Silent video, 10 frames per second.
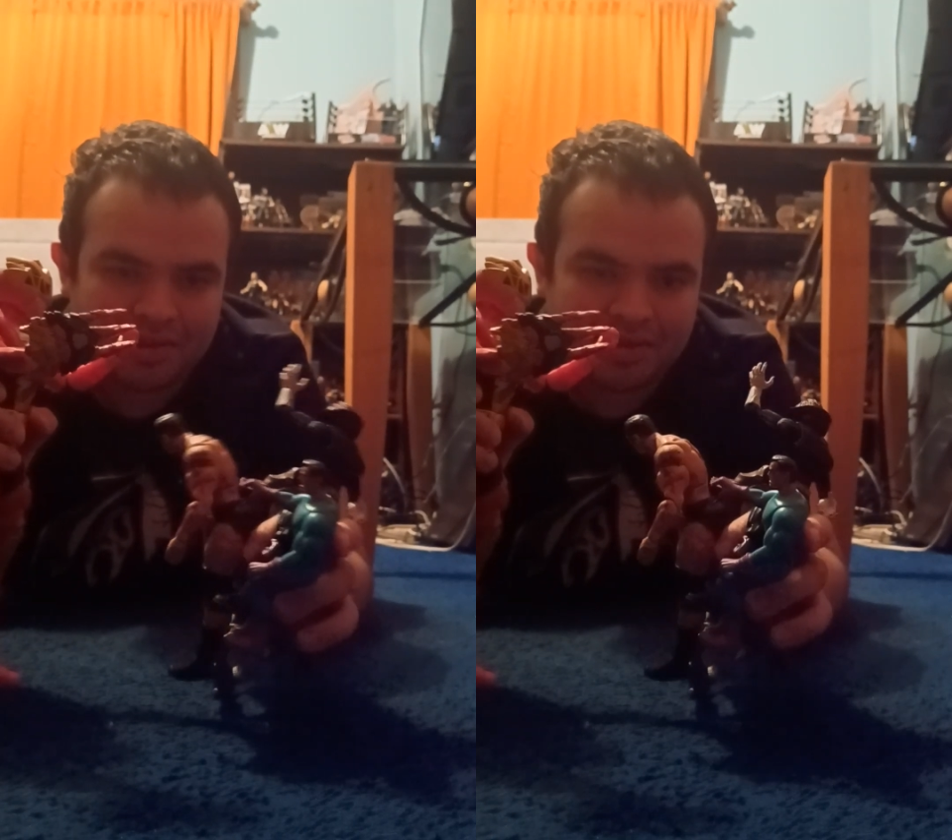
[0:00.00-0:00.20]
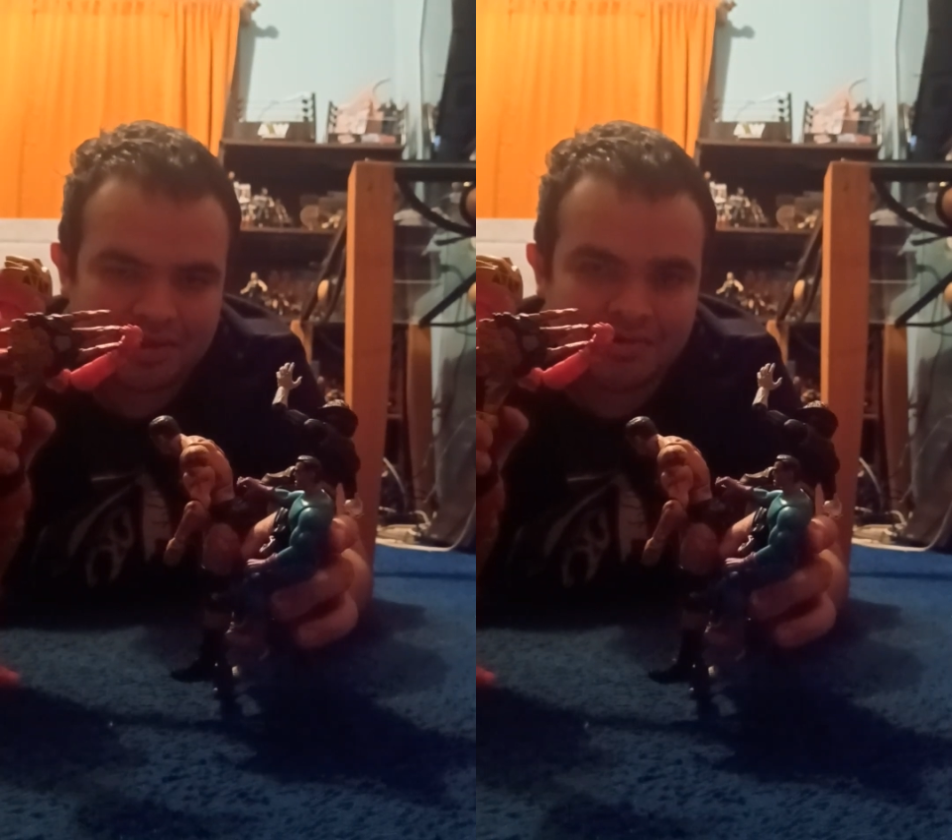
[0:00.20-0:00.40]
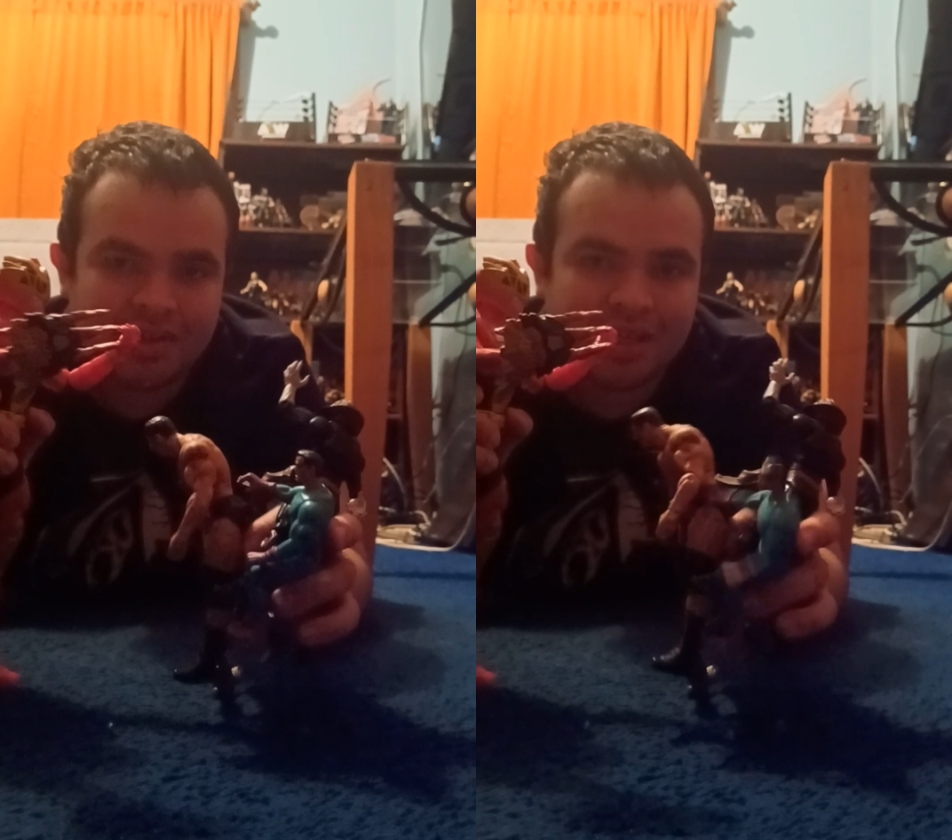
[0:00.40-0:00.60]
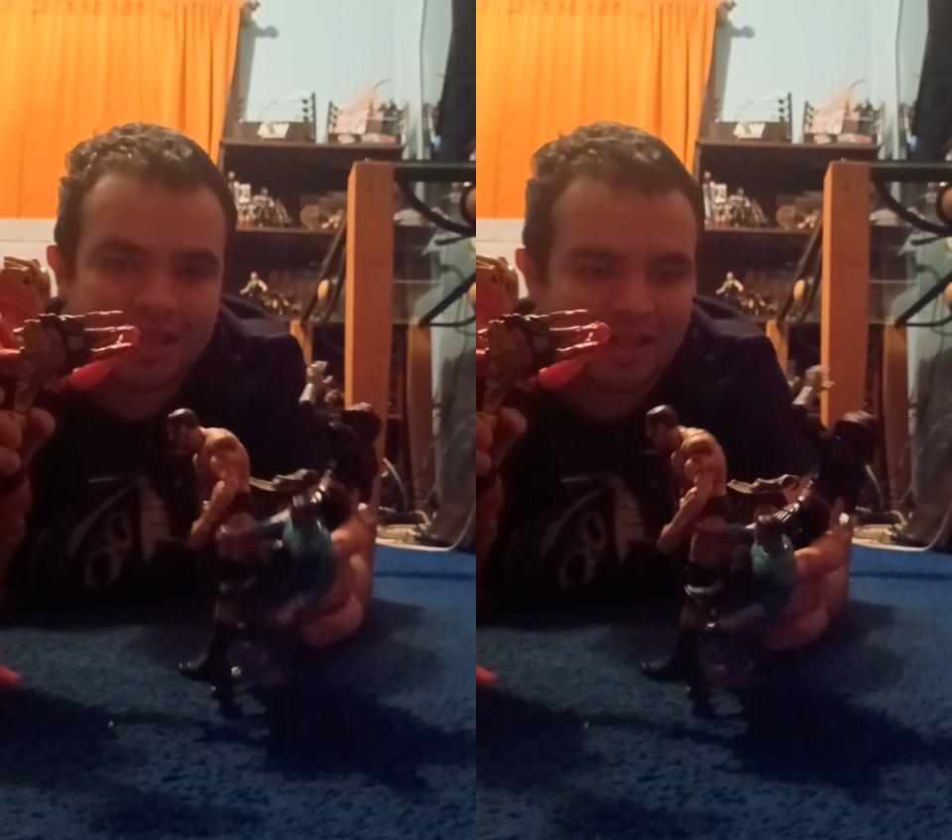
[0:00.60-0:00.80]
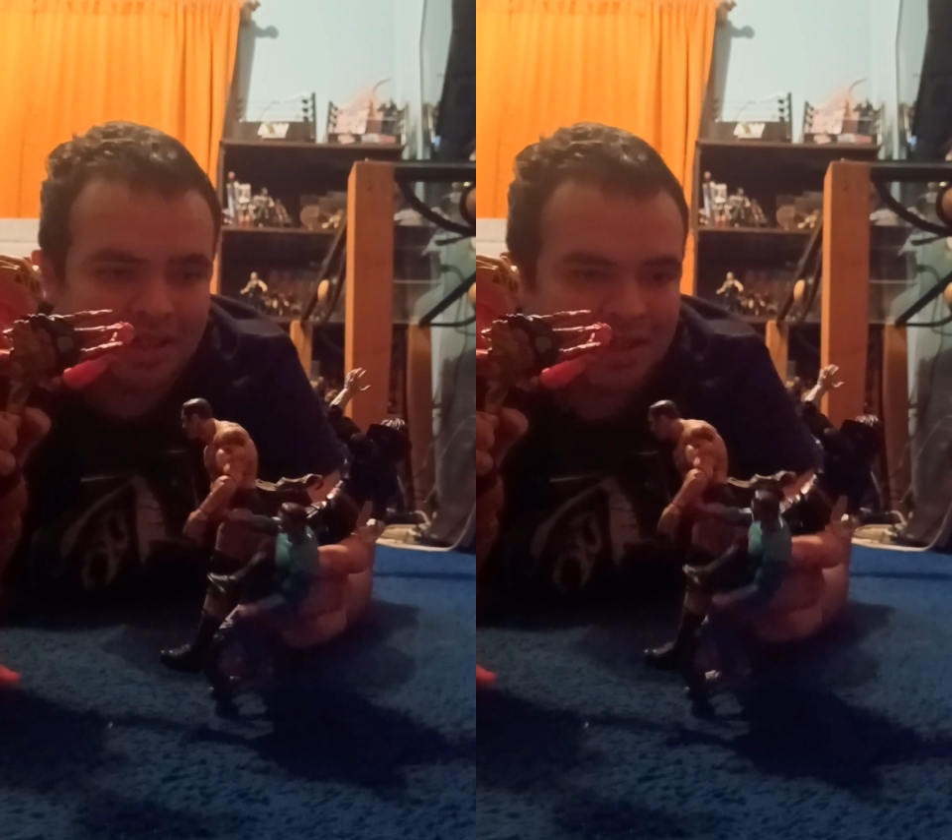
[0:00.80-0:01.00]

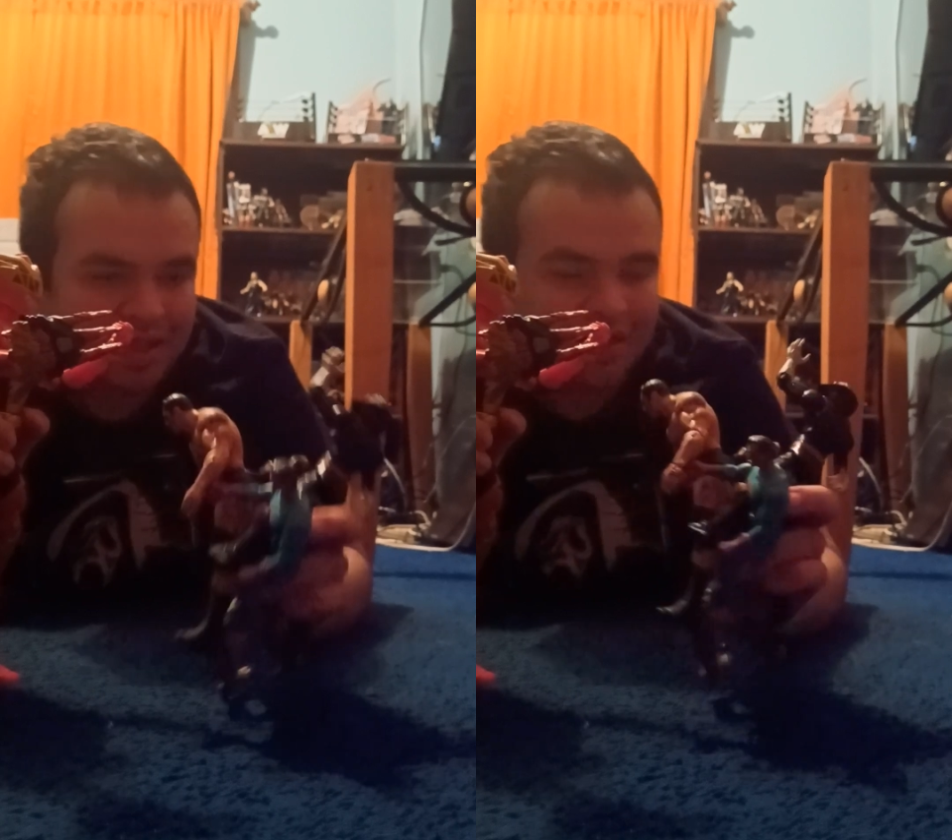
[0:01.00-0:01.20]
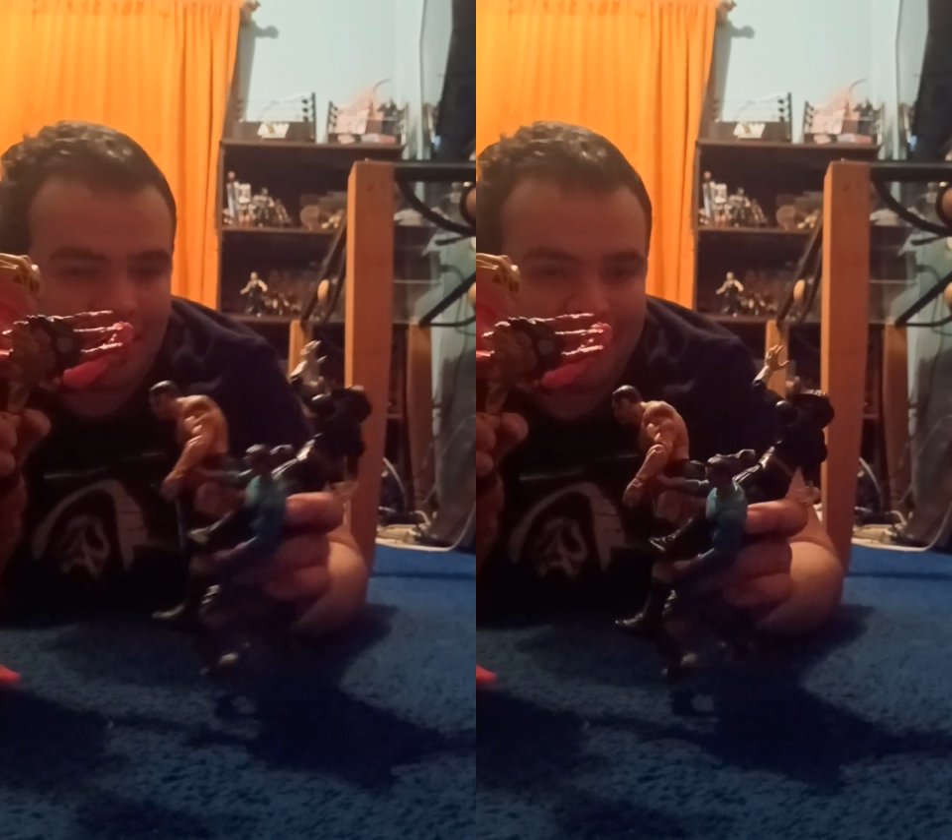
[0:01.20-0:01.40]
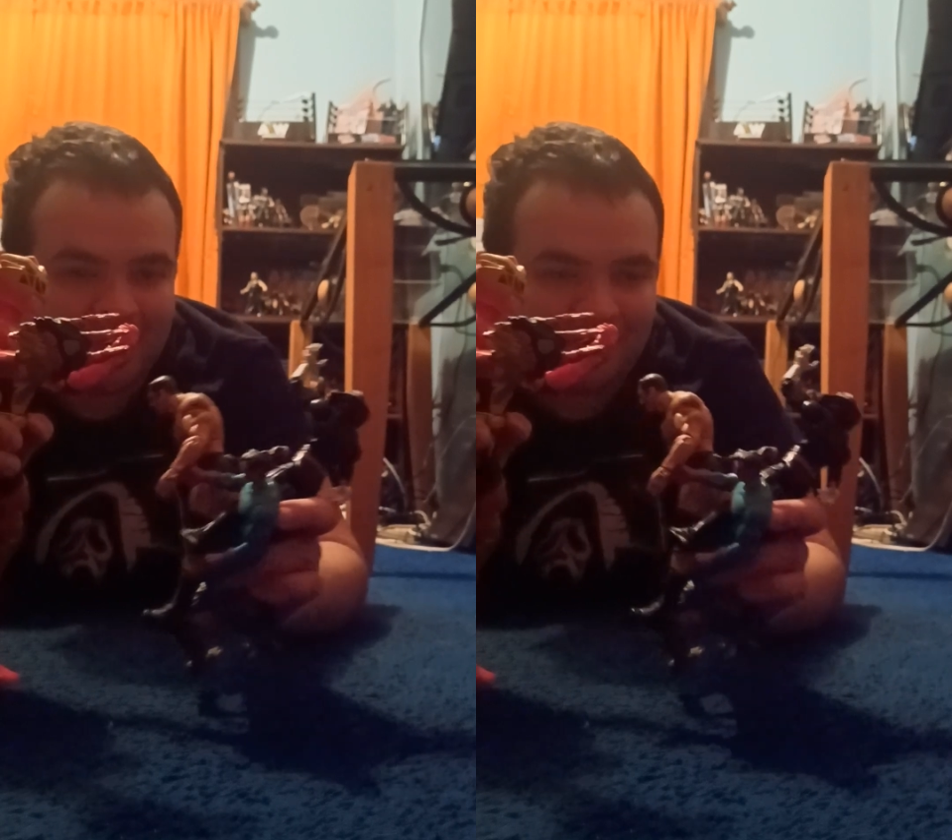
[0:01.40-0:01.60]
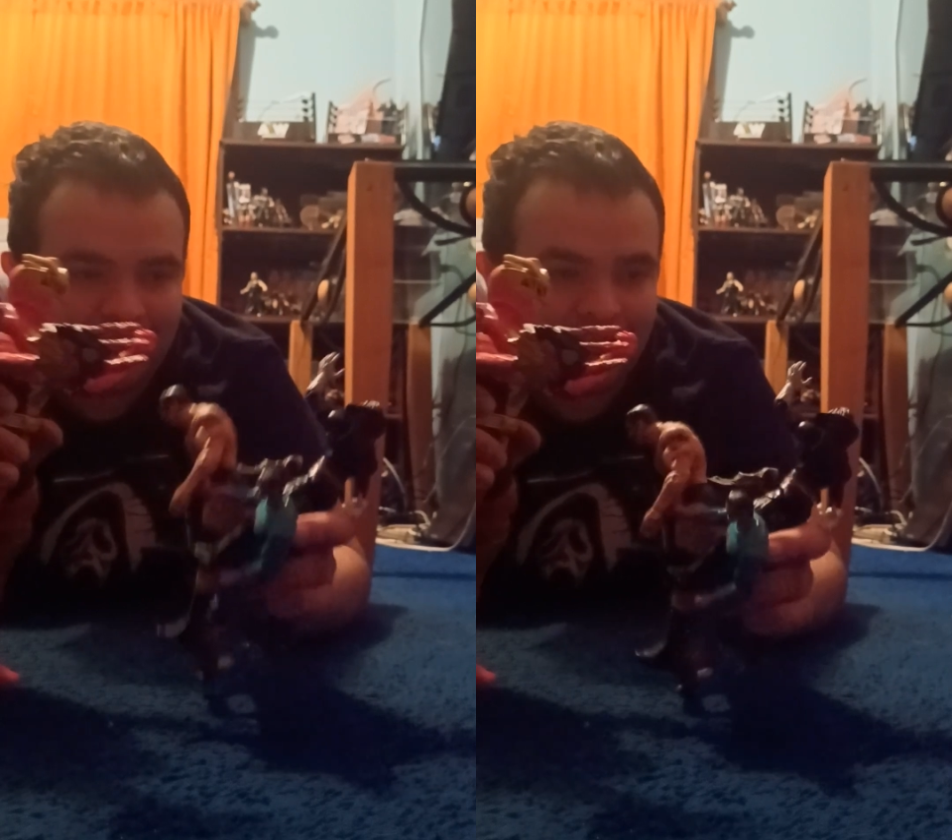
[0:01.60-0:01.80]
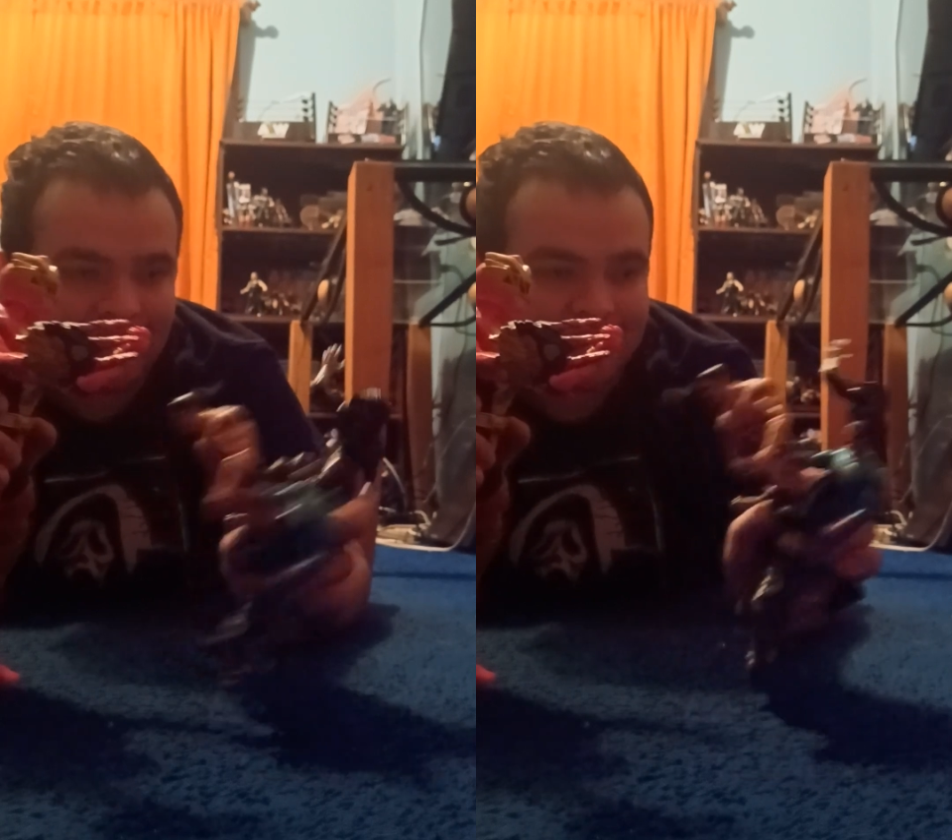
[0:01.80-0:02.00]
retreating. I mean,
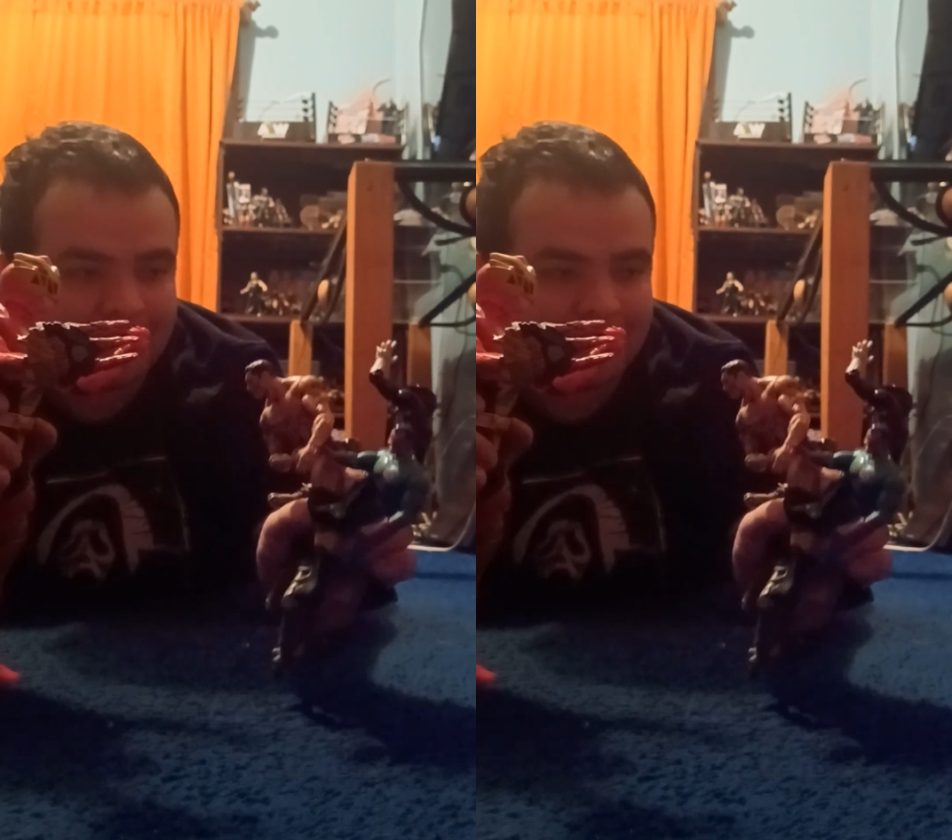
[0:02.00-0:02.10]
villains